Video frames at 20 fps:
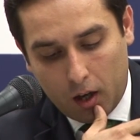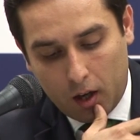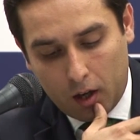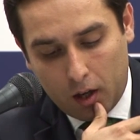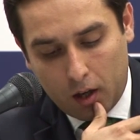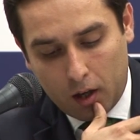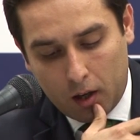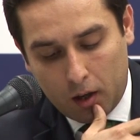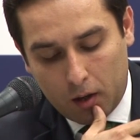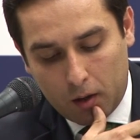
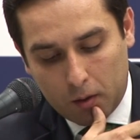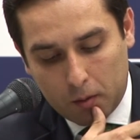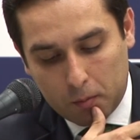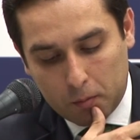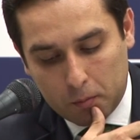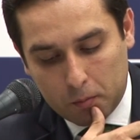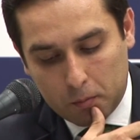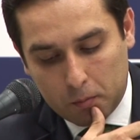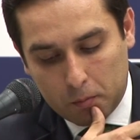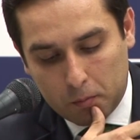
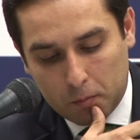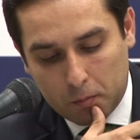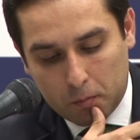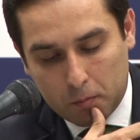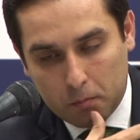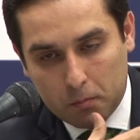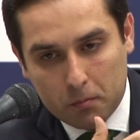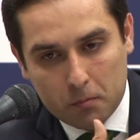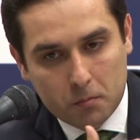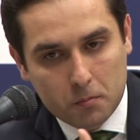
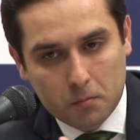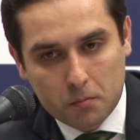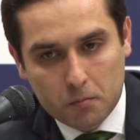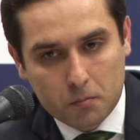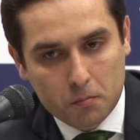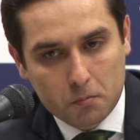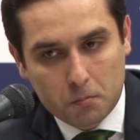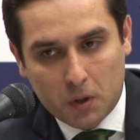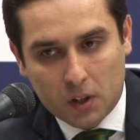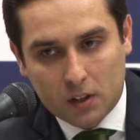
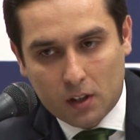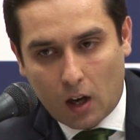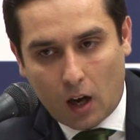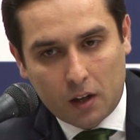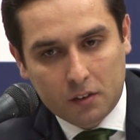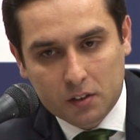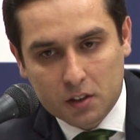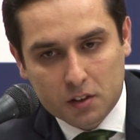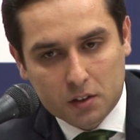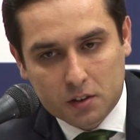But
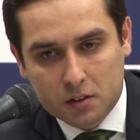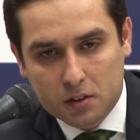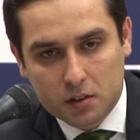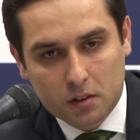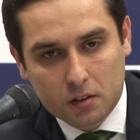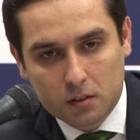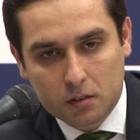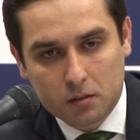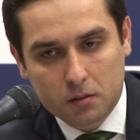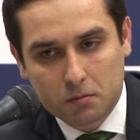under
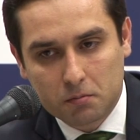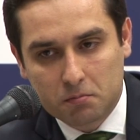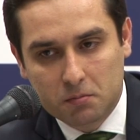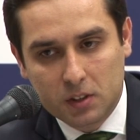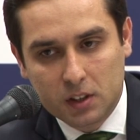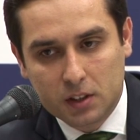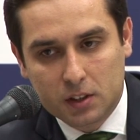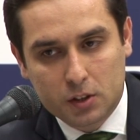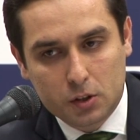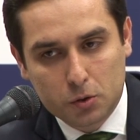
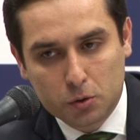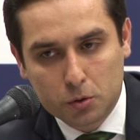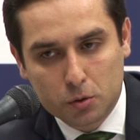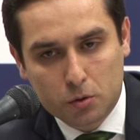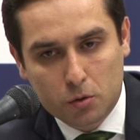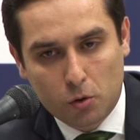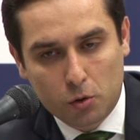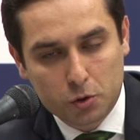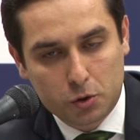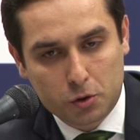these
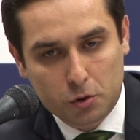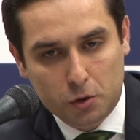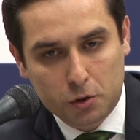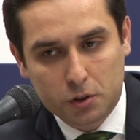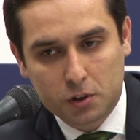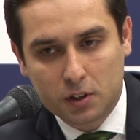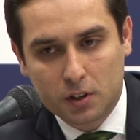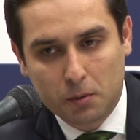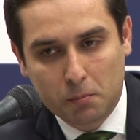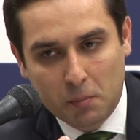two
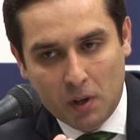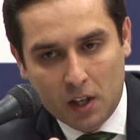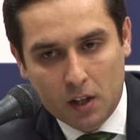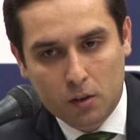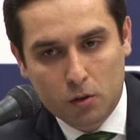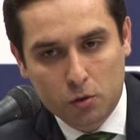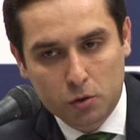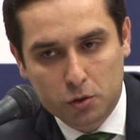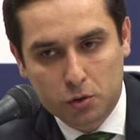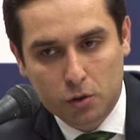concerns, the
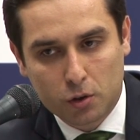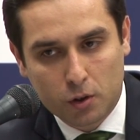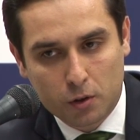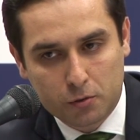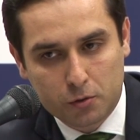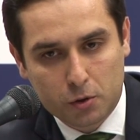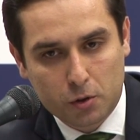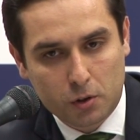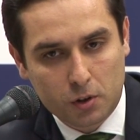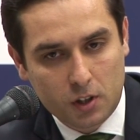main
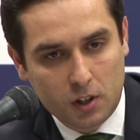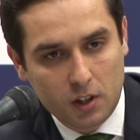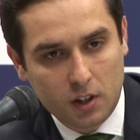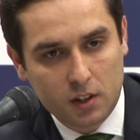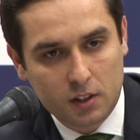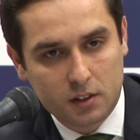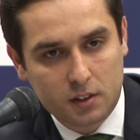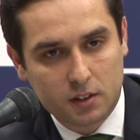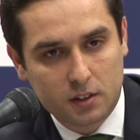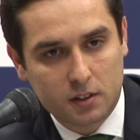concern of
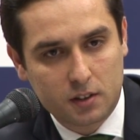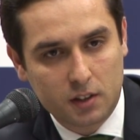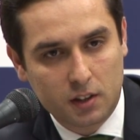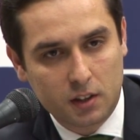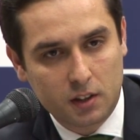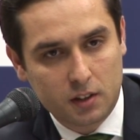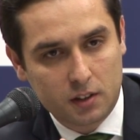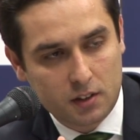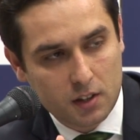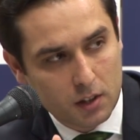Turkey is
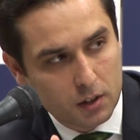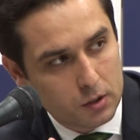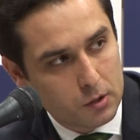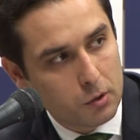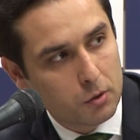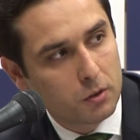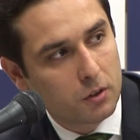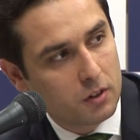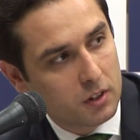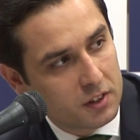the
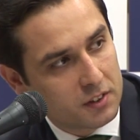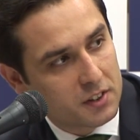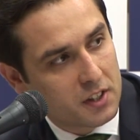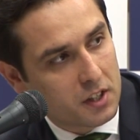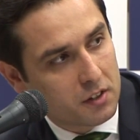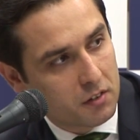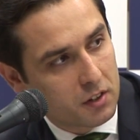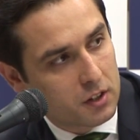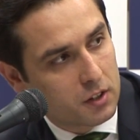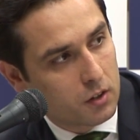territorial
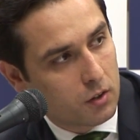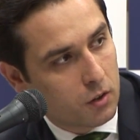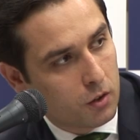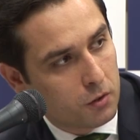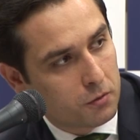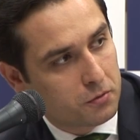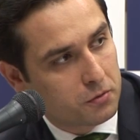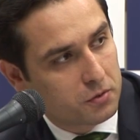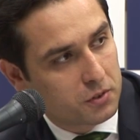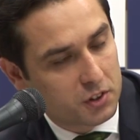integrity
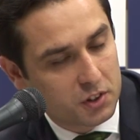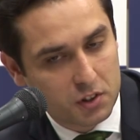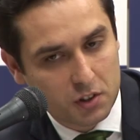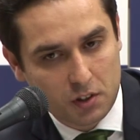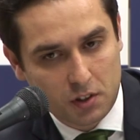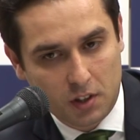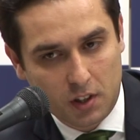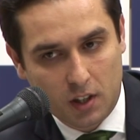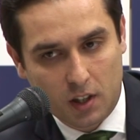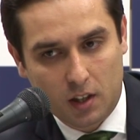of
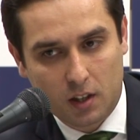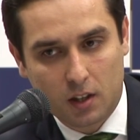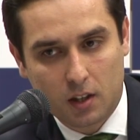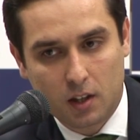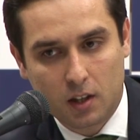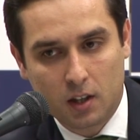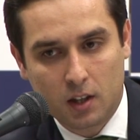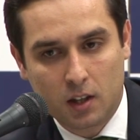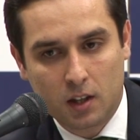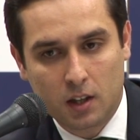Syria,
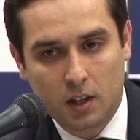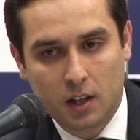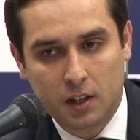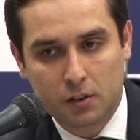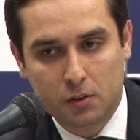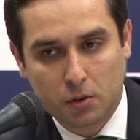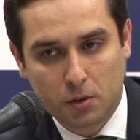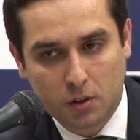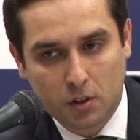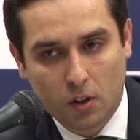
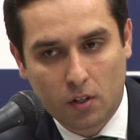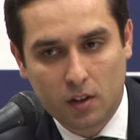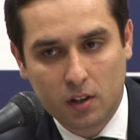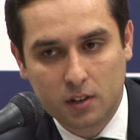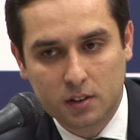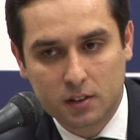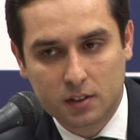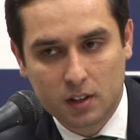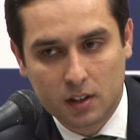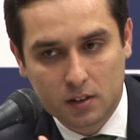and Turkey
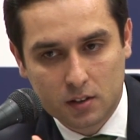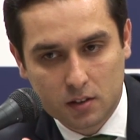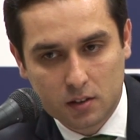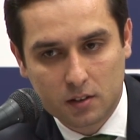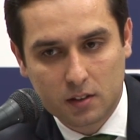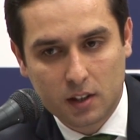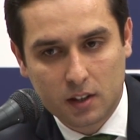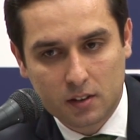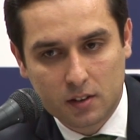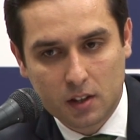thinks that
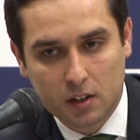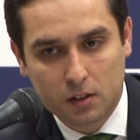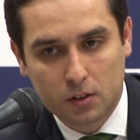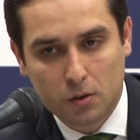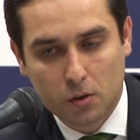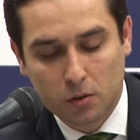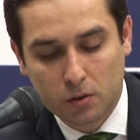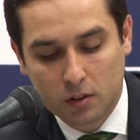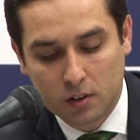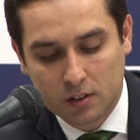
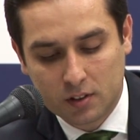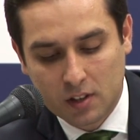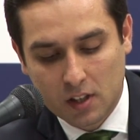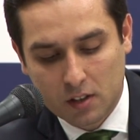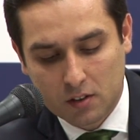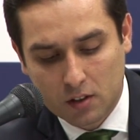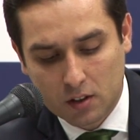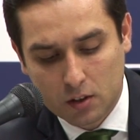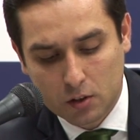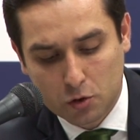territorial
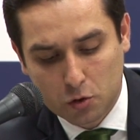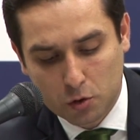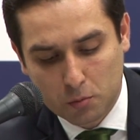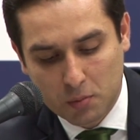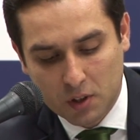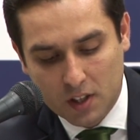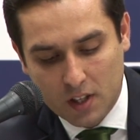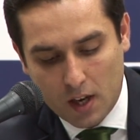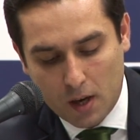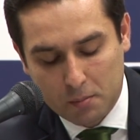integrity
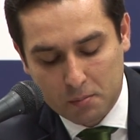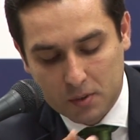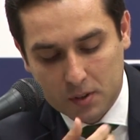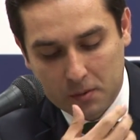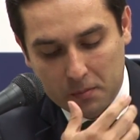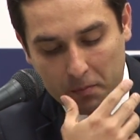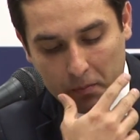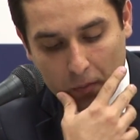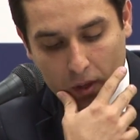should be kept.